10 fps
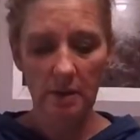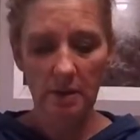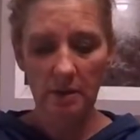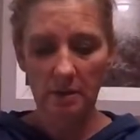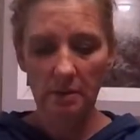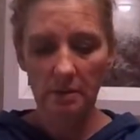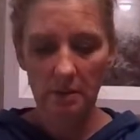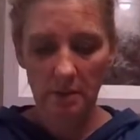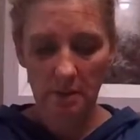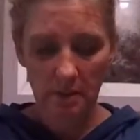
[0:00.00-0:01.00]
on it
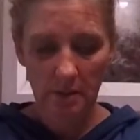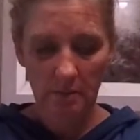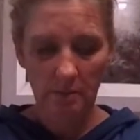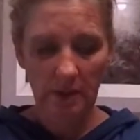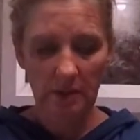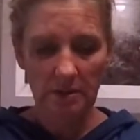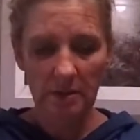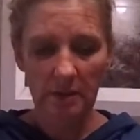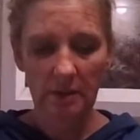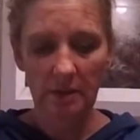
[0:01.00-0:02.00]
because
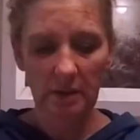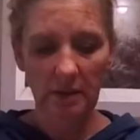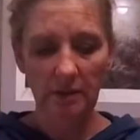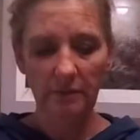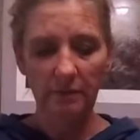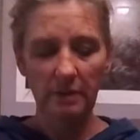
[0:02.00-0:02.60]
it can leave